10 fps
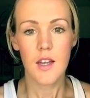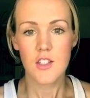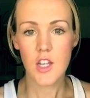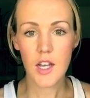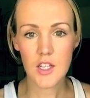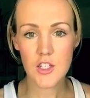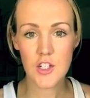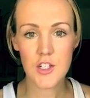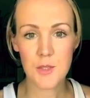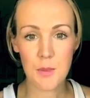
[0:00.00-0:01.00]

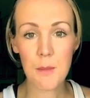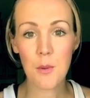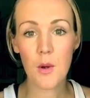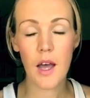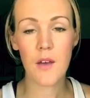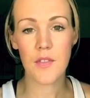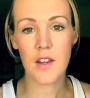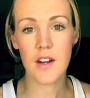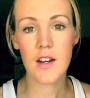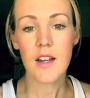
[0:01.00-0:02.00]
challengers, people out
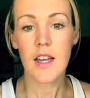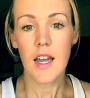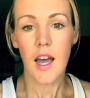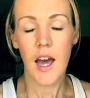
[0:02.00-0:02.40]
there,